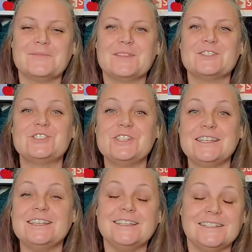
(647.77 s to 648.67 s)

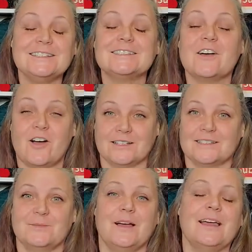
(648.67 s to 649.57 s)
She is
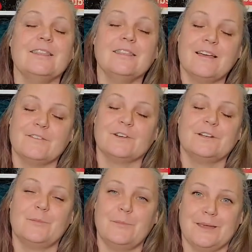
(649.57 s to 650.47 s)
awesome. I love her
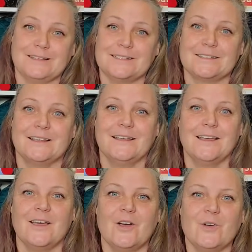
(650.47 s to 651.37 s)
to bits.
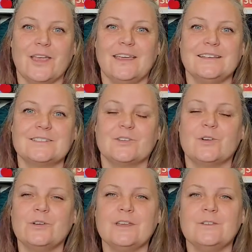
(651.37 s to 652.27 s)
Okay, so
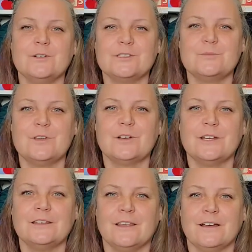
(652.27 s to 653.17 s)
go give her some
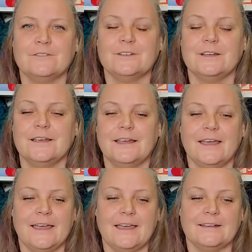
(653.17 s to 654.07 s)
yarny love
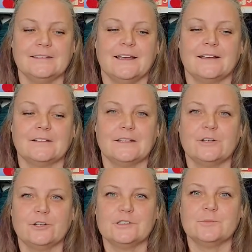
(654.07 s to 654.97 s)
and click
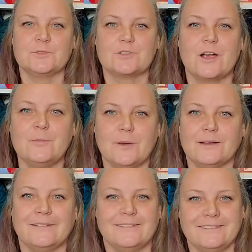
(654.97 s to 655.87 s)
her subscribe
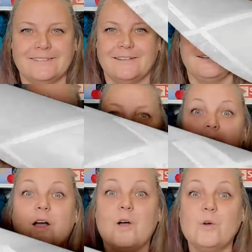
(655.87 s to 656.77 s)
button.
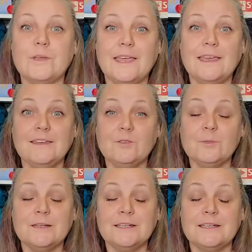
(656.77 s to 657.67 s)
Okay,
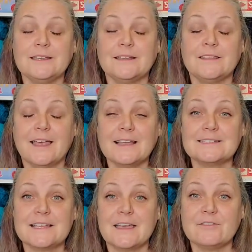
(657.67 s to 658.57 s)
everybody,
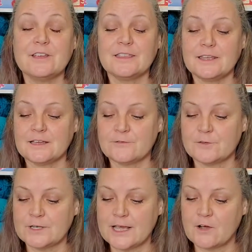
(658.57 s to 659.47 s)
that's everything
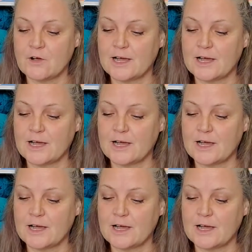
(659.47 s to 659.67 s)
for now.